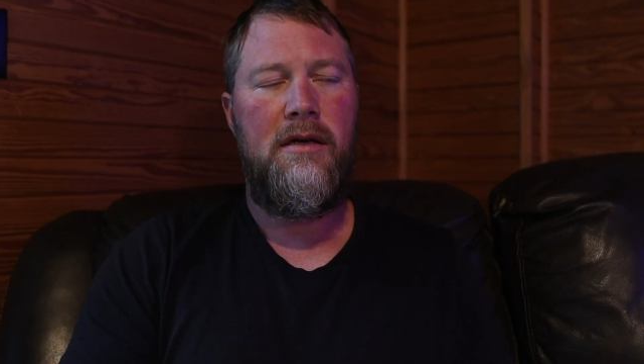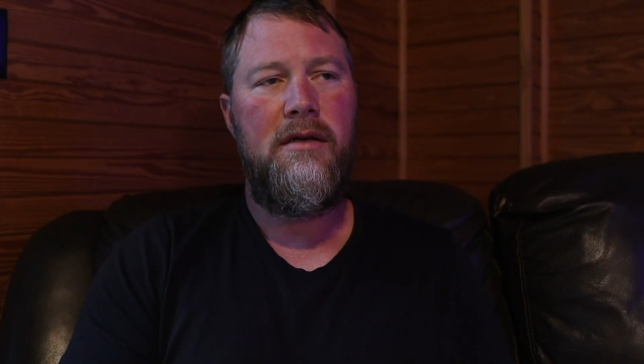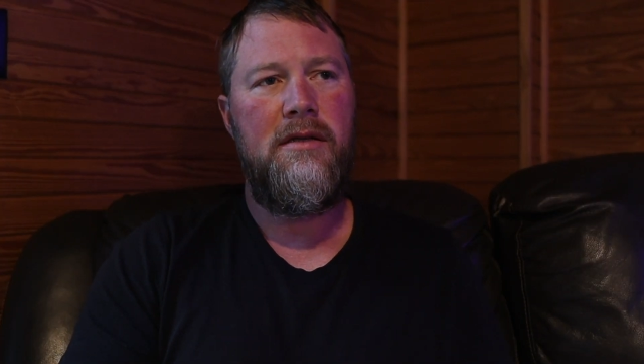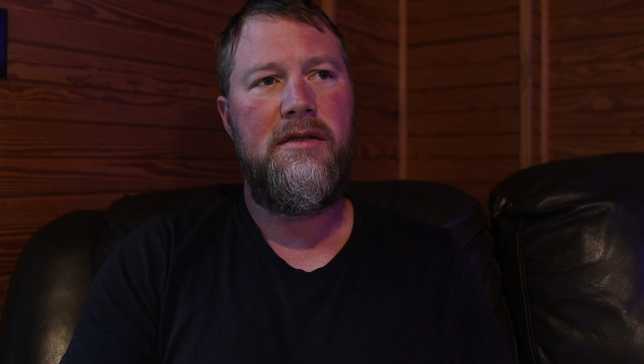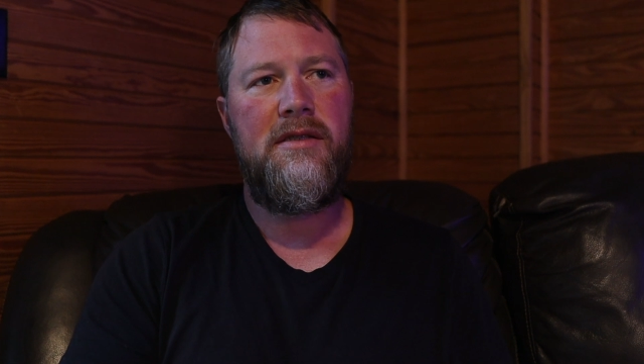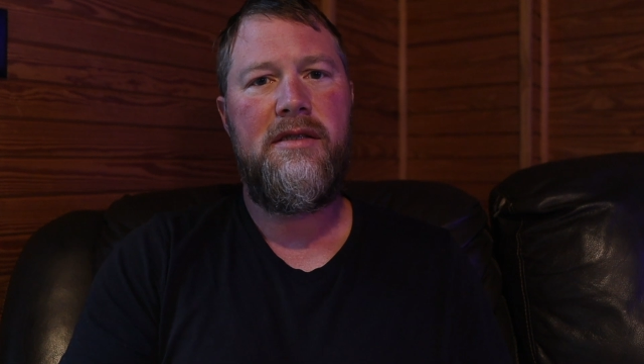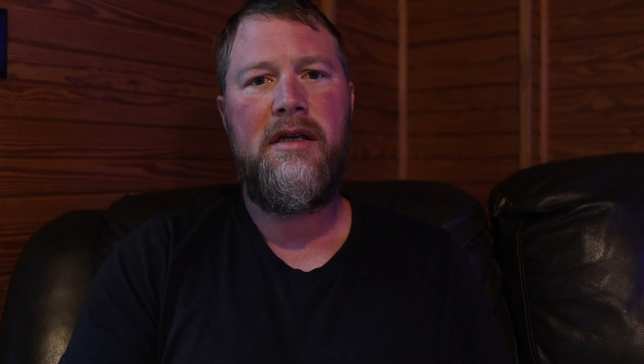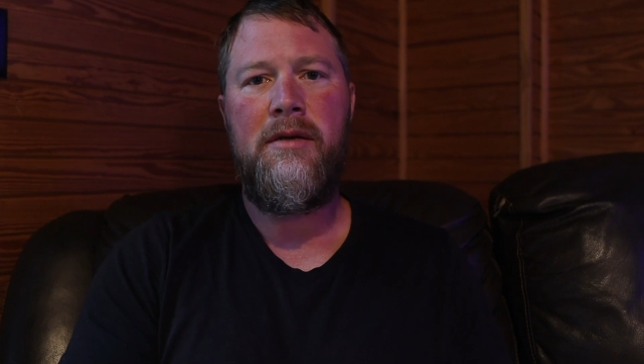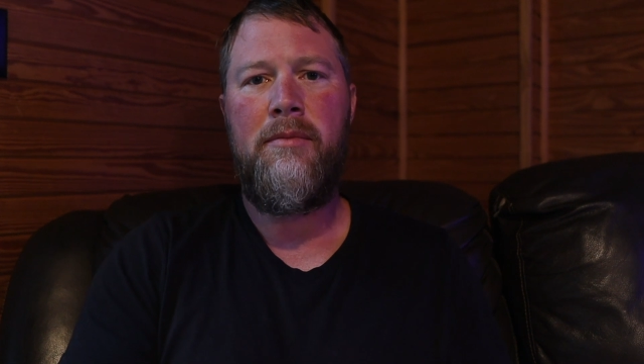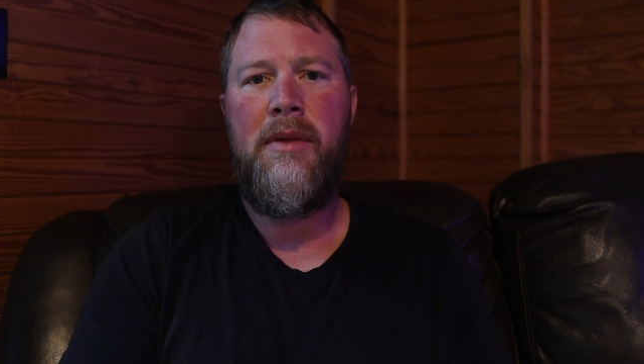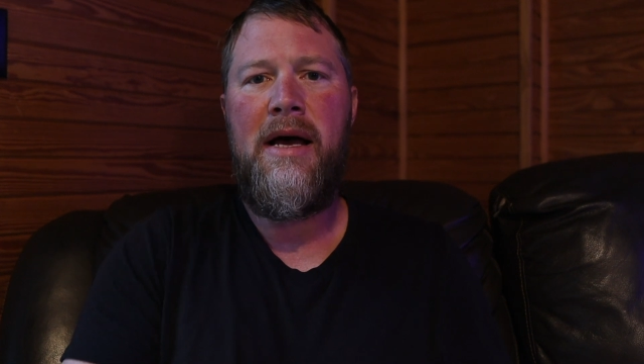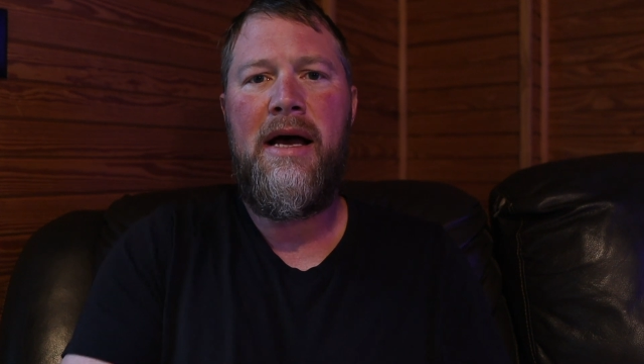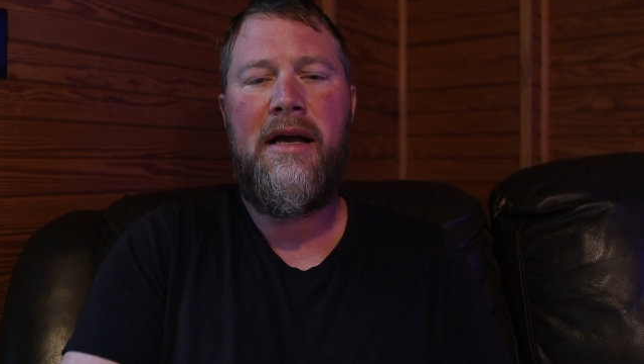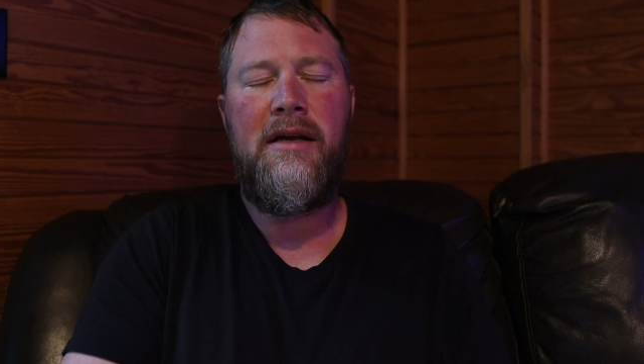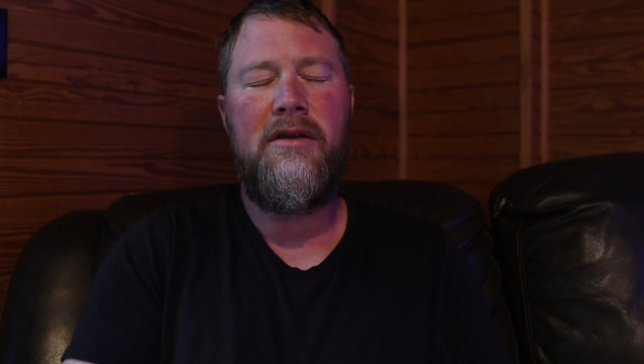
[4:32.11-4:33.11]
sitting
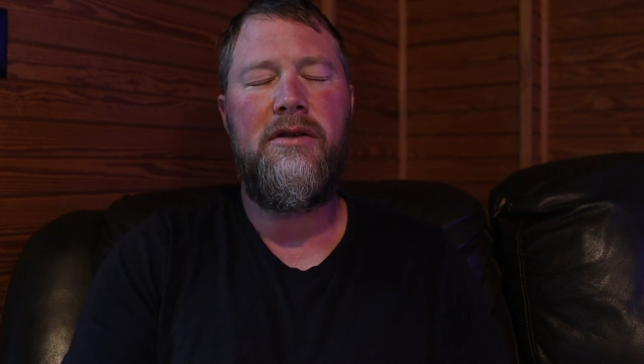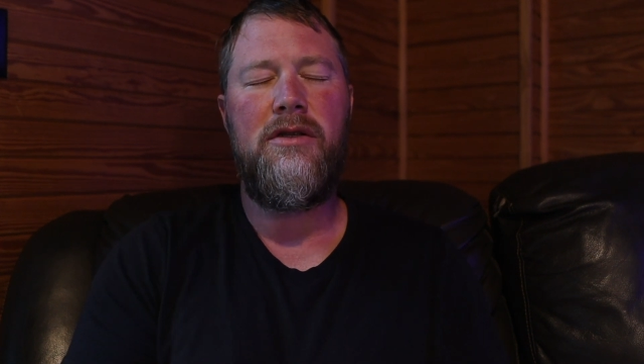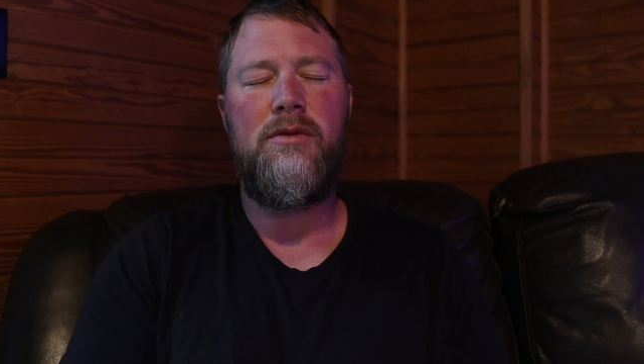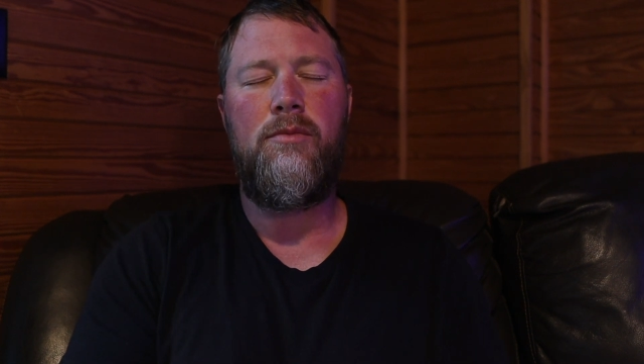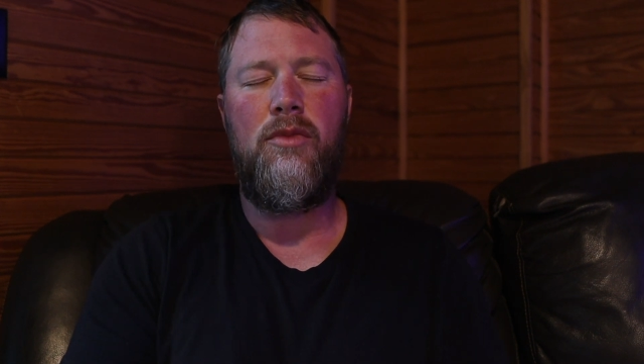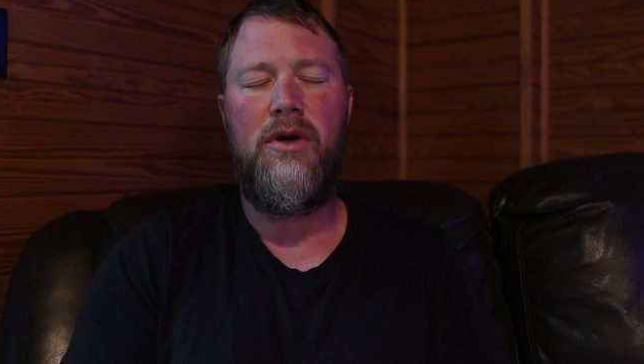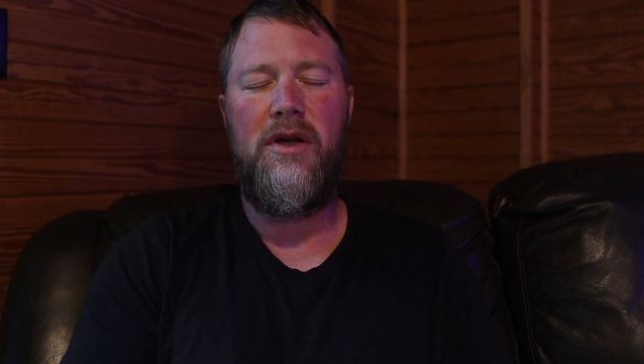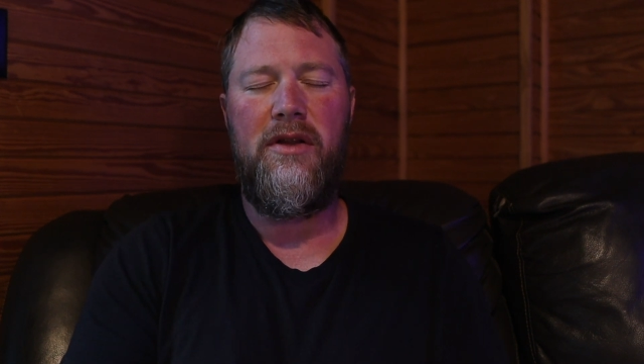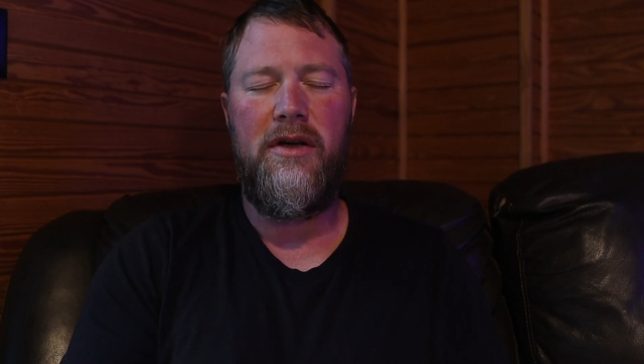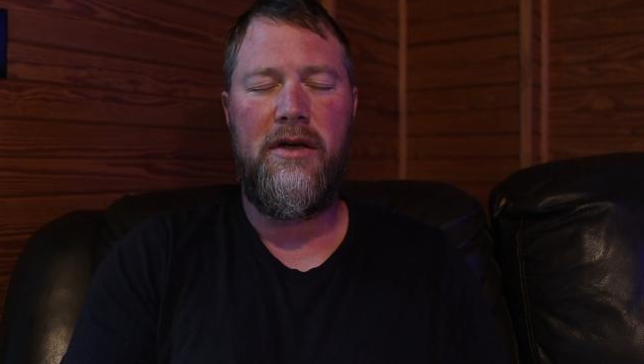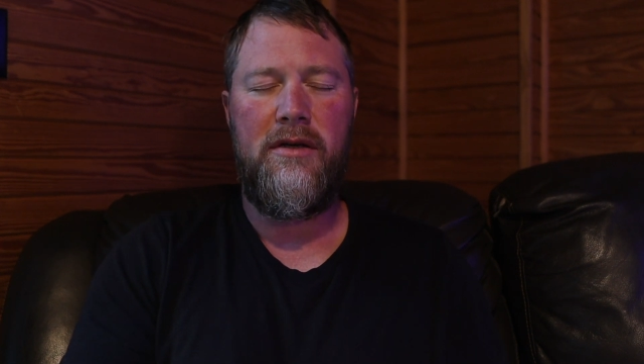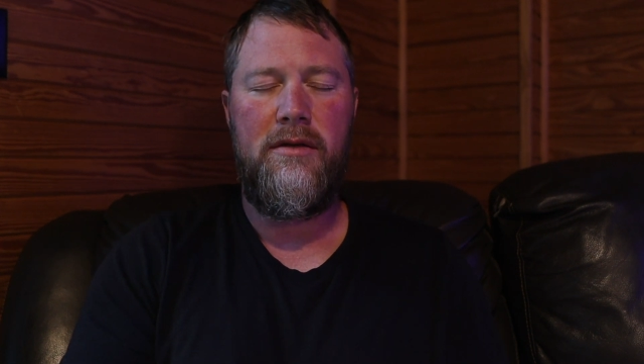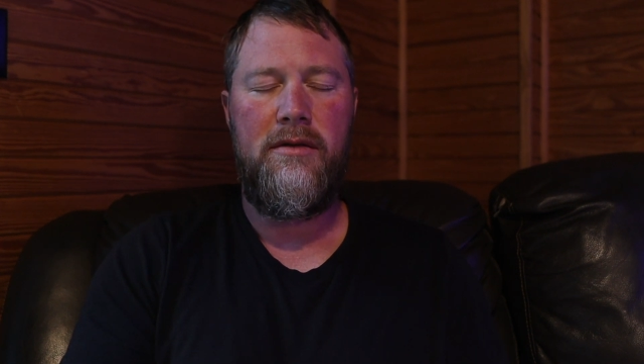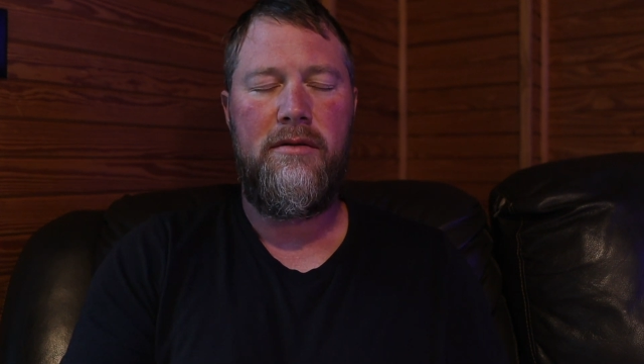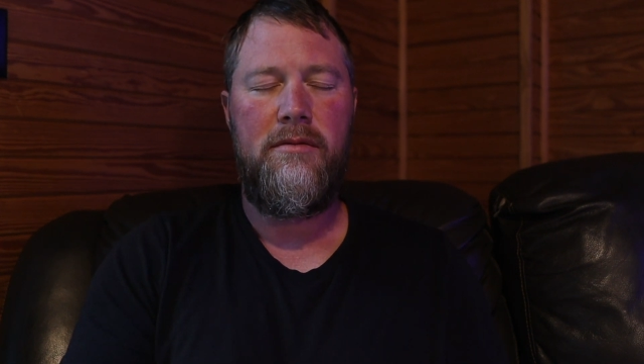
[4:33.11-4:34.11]
back and just breathing.